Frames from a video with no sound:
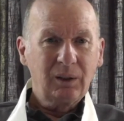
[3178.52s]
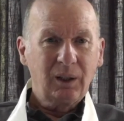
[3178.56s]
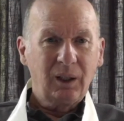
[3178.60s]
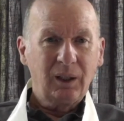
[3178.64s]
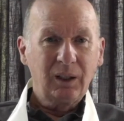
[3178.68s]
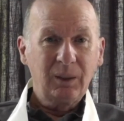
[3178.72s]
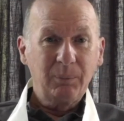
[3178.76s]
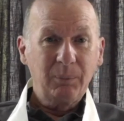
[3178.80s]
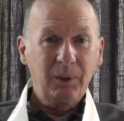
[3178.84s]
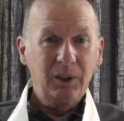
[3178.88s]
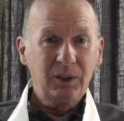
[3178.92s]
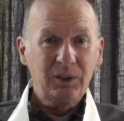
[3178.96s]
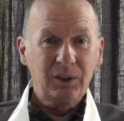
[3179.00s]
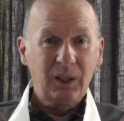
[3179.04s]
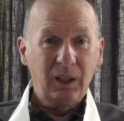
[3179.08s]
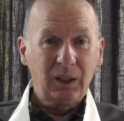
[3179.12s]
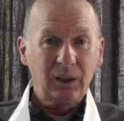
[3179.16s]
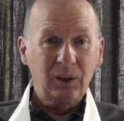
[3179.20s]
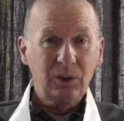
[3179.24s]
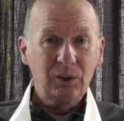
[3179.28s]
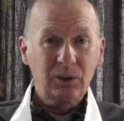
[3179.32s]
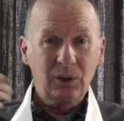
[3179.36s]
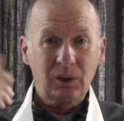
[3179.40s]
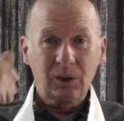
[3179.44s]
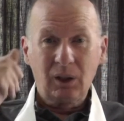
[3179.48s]
and he'd been
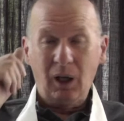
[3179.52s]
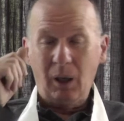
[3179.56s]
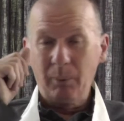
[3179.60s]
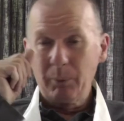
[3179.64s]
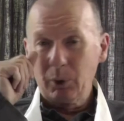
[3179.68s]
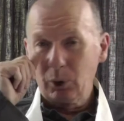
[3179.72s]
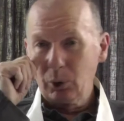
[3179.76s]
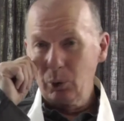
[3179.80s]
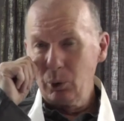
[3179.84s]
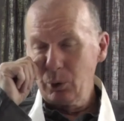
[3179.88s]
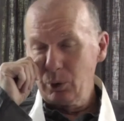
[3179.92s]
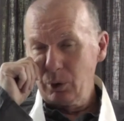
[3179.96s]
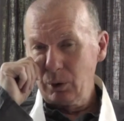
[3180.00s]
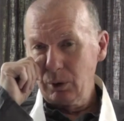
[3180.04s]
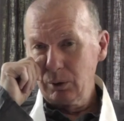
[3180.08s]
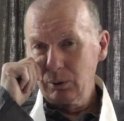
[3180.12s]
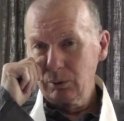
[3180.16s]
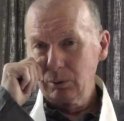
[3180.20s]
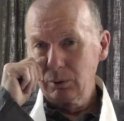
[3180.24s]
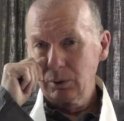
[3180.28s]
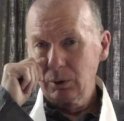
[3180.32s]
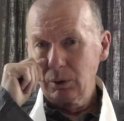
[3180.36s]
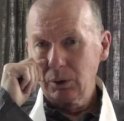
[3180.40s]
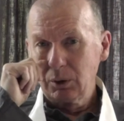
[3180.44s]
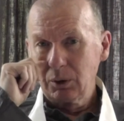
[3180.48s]
taken to Kamakura
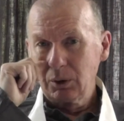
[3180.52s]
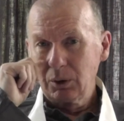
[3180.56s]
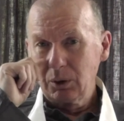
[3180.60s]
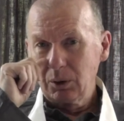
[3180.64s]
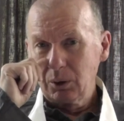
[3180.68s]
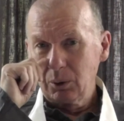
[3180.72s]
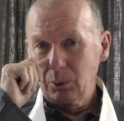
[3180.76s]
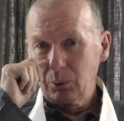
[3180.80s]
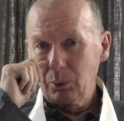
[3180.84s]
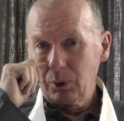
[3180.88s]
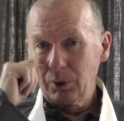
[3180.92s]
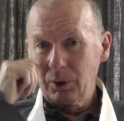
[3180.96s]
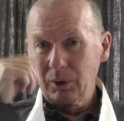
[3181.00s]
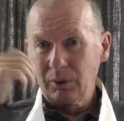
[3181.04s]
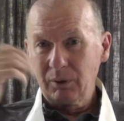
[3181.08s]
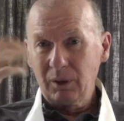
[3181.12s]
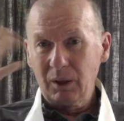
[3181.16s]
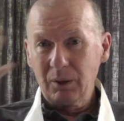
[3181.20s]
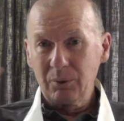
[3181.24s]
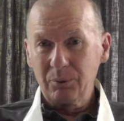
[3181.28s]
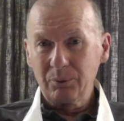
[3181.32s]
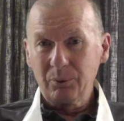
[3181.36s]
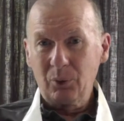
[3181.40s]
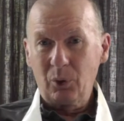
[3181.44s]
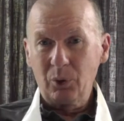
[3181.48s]
where the
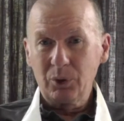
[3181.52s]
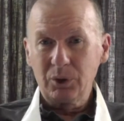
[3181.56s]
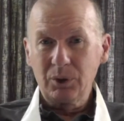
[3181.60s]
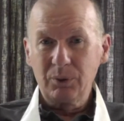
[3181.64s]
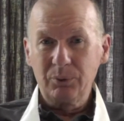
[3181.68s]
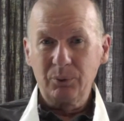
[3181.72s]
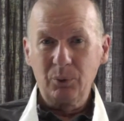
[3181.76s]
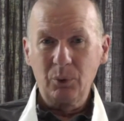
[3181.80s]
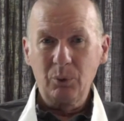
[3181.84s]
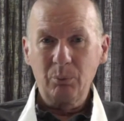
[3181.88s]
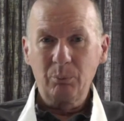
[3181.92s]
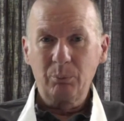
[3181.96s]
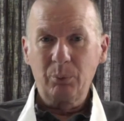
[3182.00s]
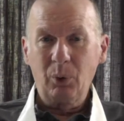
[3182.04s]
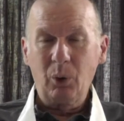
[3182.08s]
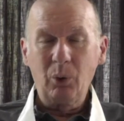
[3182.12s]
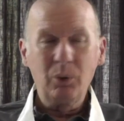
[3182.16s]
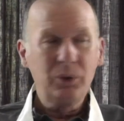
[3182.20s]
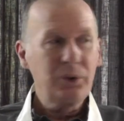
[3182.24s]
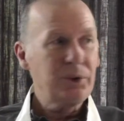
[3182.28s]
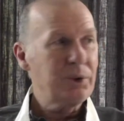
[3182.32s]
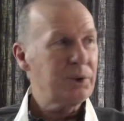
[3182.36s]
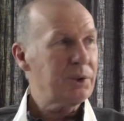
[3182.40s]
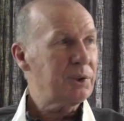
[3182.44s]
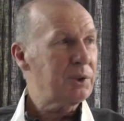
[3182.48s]
great 40 foot
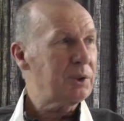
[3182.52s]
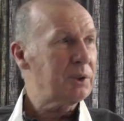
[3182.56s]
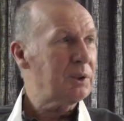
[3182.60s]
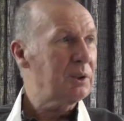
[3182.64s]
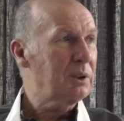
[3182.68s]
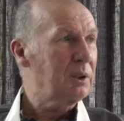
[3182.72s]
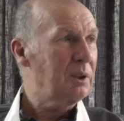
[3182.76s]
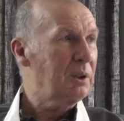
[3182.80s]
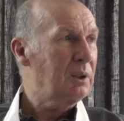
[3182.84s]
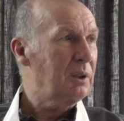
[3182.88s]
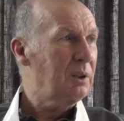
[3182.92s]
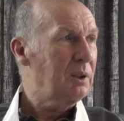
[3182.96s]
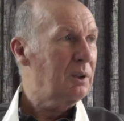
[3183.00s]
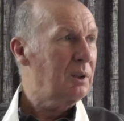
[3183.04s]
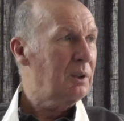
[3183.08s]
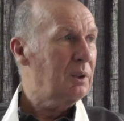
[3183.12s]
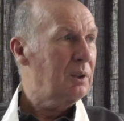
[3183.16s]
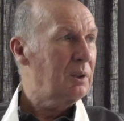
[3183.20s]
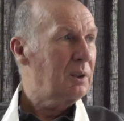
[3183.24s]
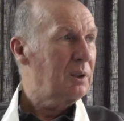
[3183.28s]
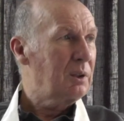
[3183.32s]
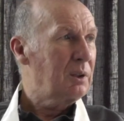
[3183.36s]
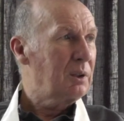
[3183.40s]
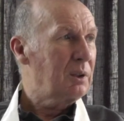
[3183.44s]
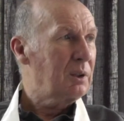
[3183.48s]
bronze
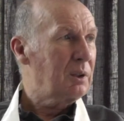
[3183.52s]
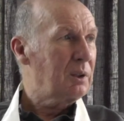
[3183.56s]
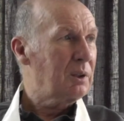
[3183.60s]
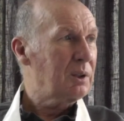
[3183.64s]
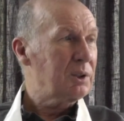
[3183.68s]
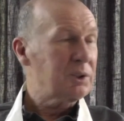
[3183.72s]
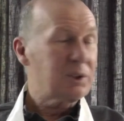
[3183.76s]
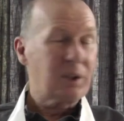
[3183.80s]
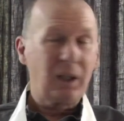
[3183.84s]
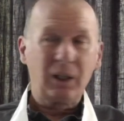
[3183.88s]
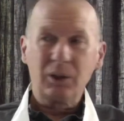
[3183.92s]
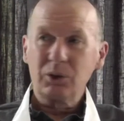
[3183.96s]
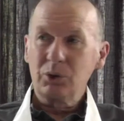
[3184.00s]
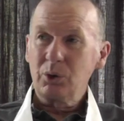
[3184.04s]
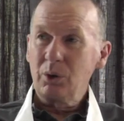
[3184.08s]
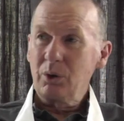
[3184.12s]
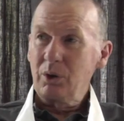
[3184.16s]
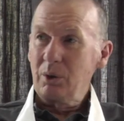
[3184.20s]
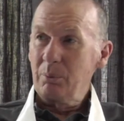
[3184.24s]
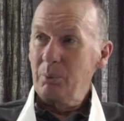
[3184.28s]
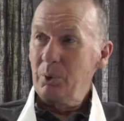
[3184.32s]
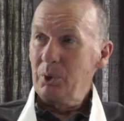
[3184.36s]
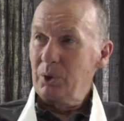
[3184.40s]
uh, statue of the